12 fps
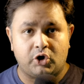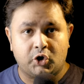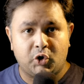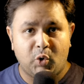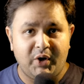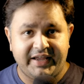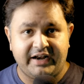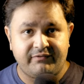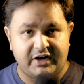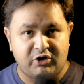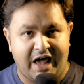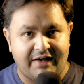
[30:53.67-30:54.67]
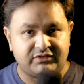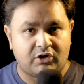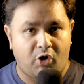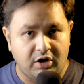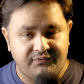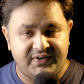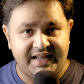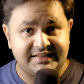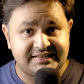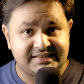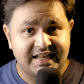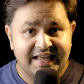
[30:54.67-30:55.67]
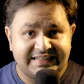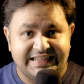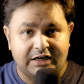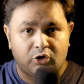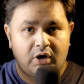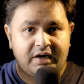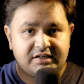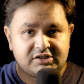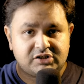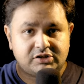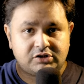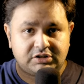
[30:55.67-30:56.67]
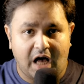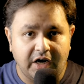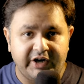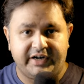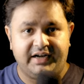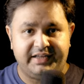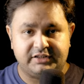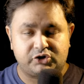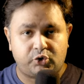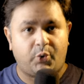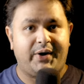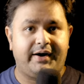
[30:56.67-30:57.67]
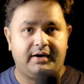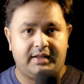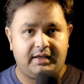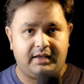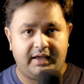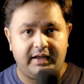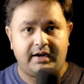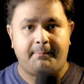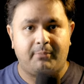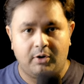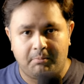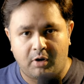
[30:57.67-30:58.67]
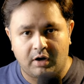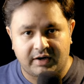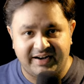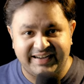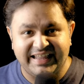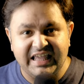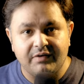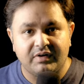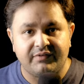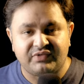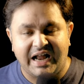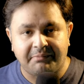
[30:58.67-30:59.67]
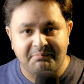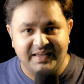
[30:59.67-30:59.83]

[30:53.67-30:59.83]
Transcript: you're doing it when you have the confidence that you're solidly, squarely in a bull market, even if that